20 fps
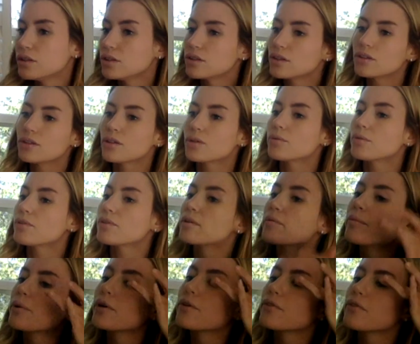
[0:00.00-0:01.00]
You don't want
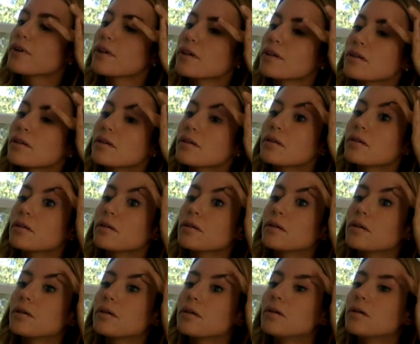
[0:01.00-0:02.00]
them perfect.
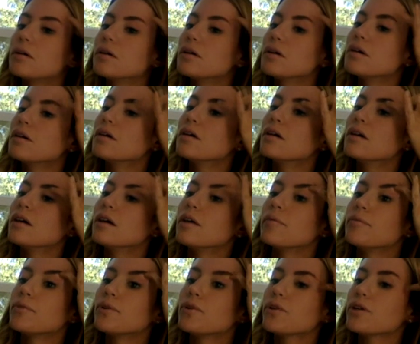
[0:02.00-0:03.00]

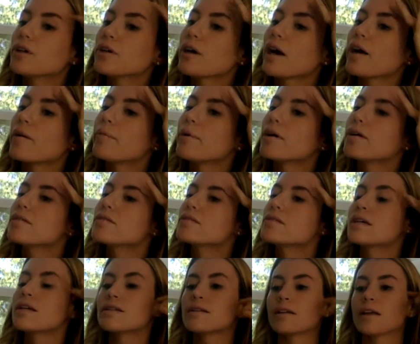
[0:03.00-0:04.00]
And doing your eyebrows
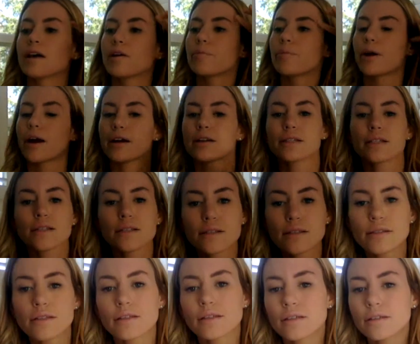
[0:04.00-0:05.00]
takes a lot of
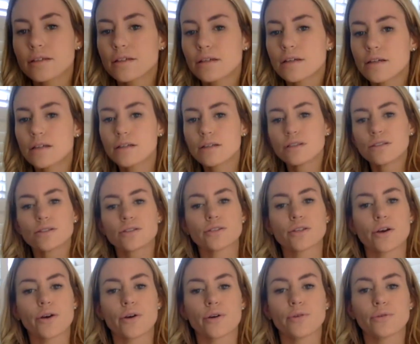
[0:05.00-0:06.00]
practice.
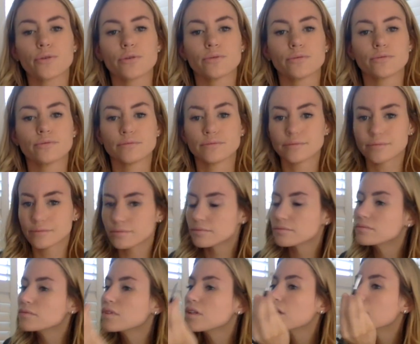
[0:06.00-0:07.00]
So
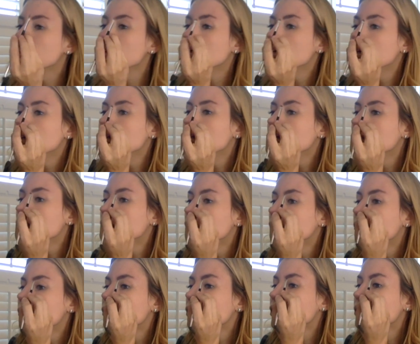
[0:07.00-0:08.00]
the
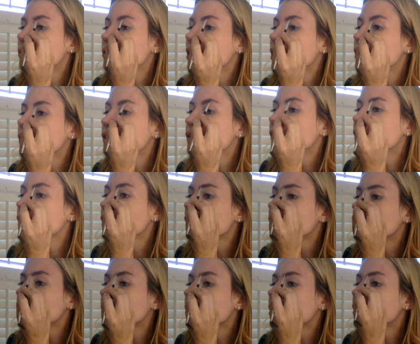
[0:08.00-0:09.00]
more you practice at
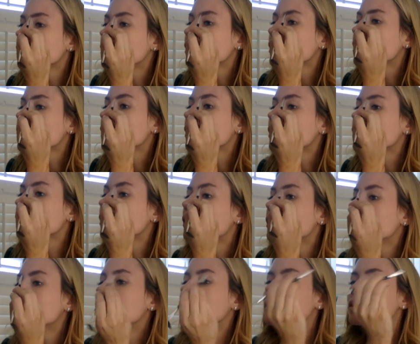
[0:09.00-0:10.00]
it, the better you get.
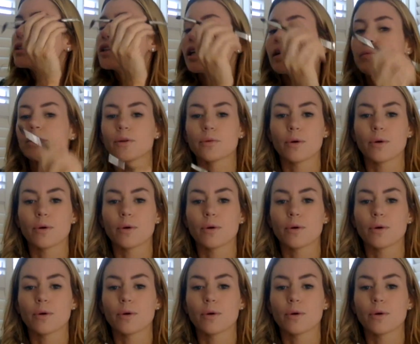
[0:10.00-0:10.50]
It's taken me a